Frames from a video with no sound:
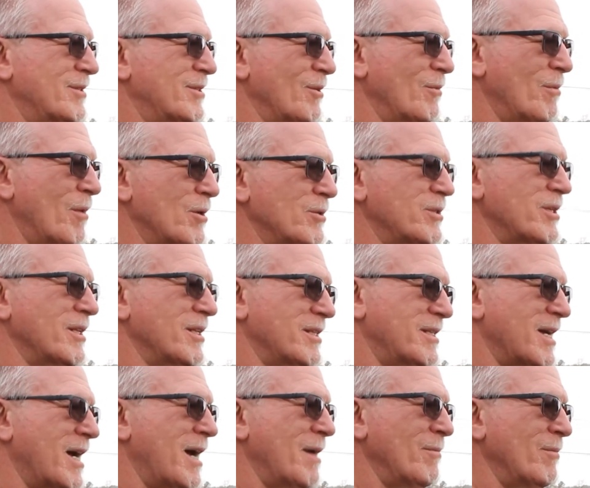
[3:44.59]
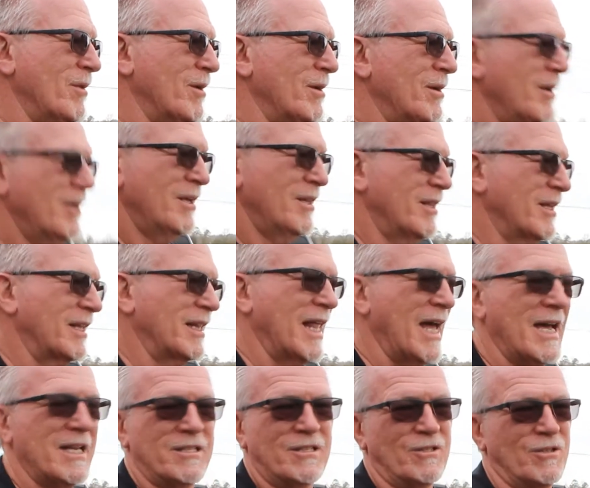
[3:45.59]
most of the time the
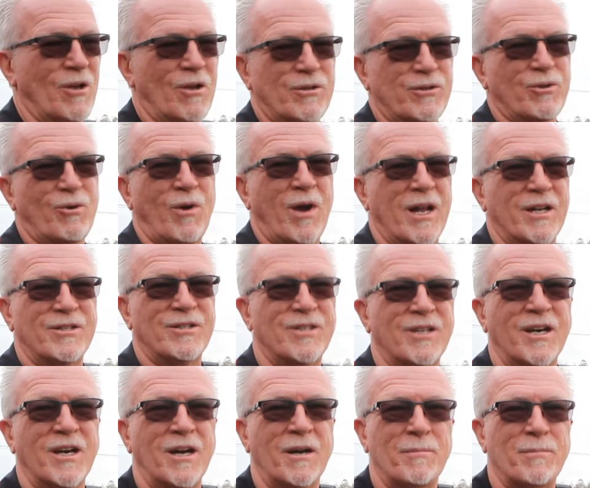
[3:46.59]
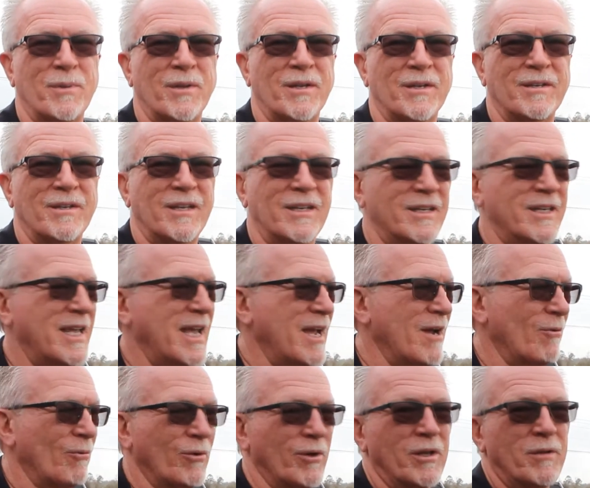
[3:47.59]
glass is all scratched up and
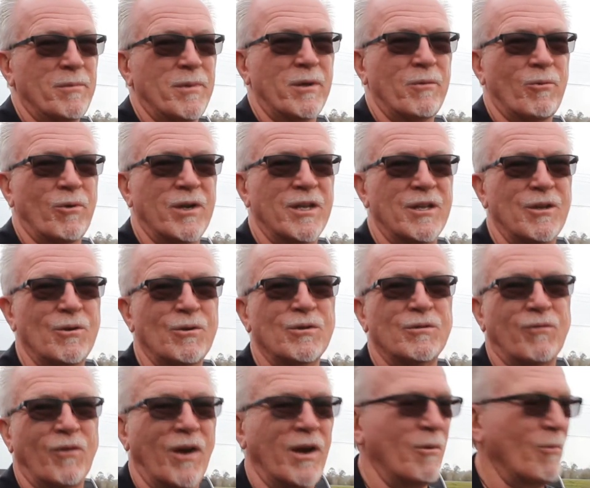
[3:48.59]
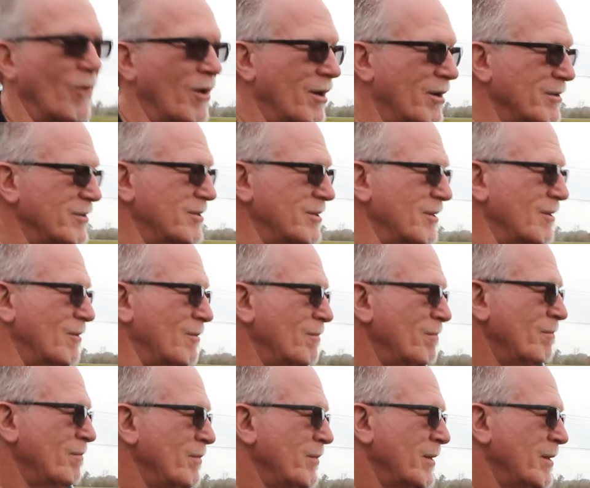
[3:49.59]
can't really be reused very well. So,
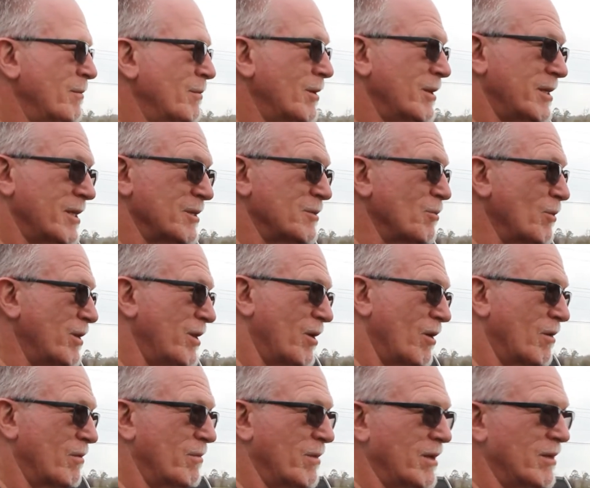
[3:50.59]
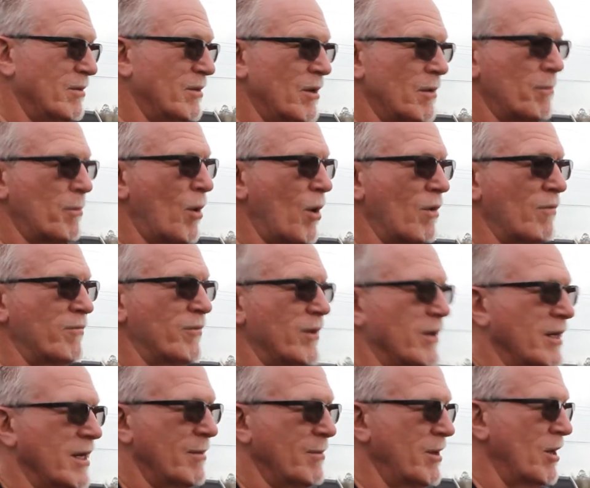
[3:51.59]
but this one, they're
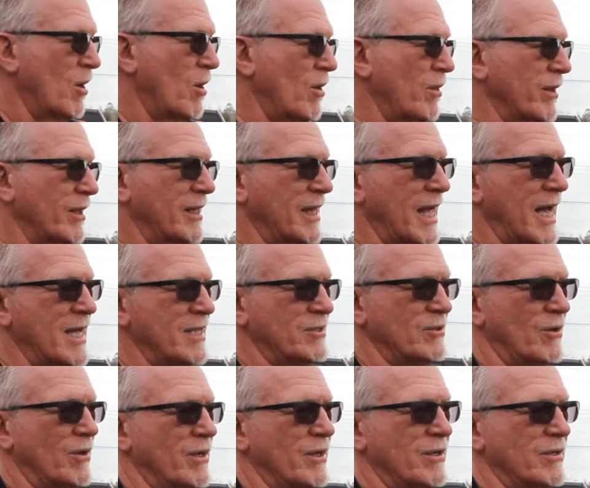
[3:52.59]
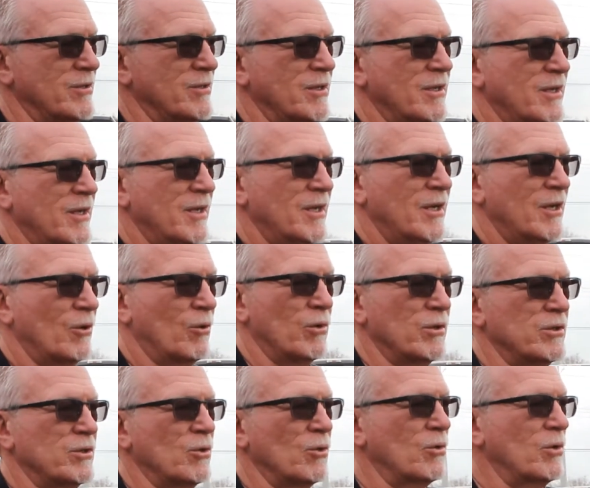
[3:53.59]
perfect. I mean, all the glass on it is
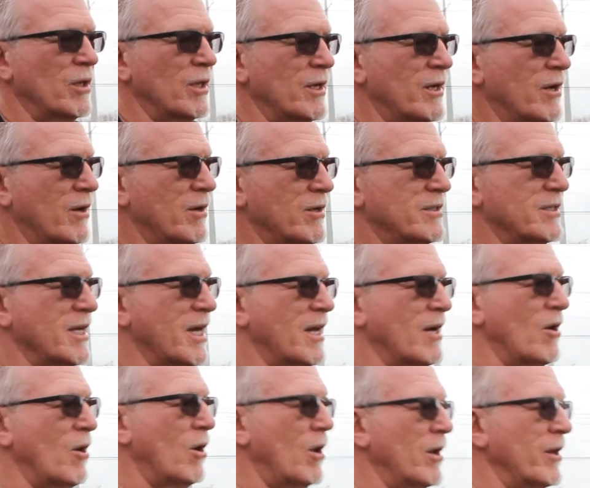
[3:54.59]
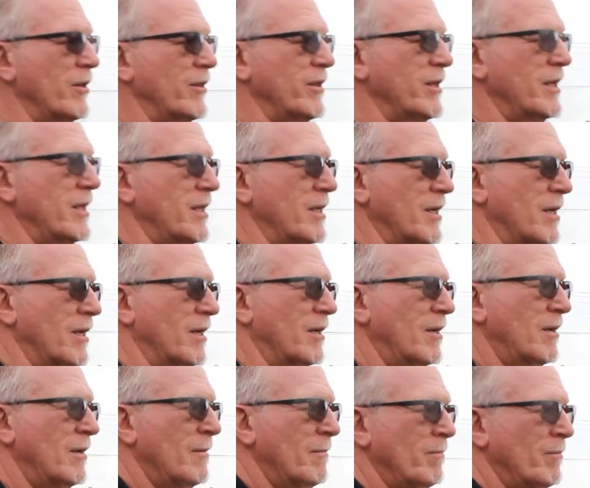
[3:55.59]
crystal clear. It's got all of the
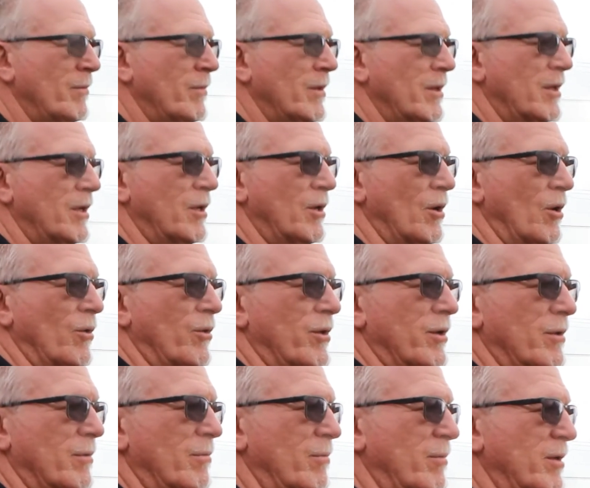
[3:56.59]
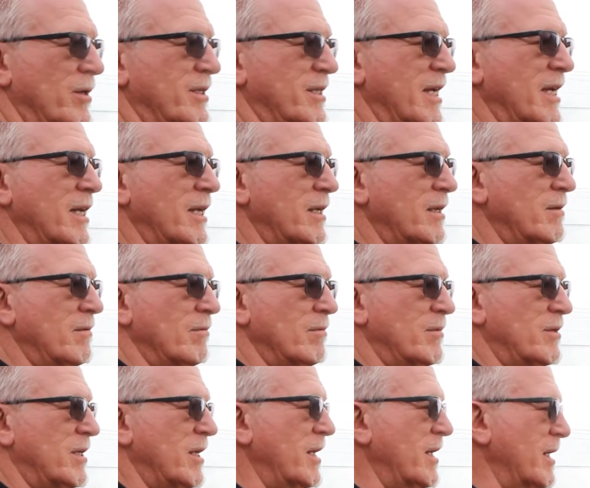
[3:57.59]
the
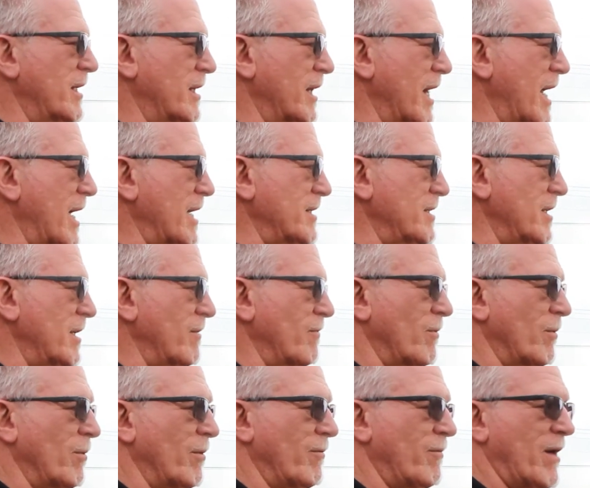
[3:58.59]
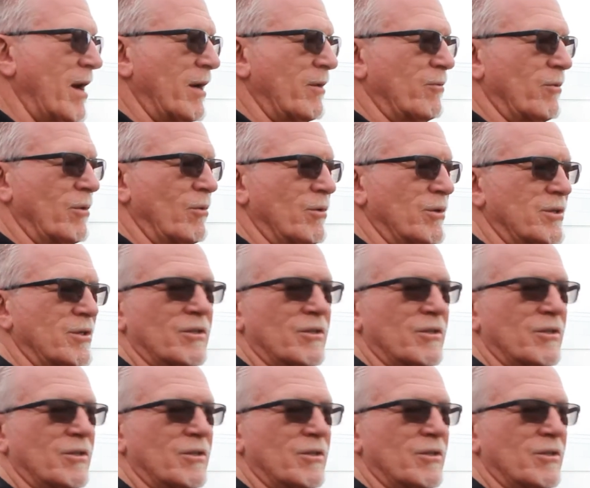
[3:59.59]
tinted glass in it from the factory, which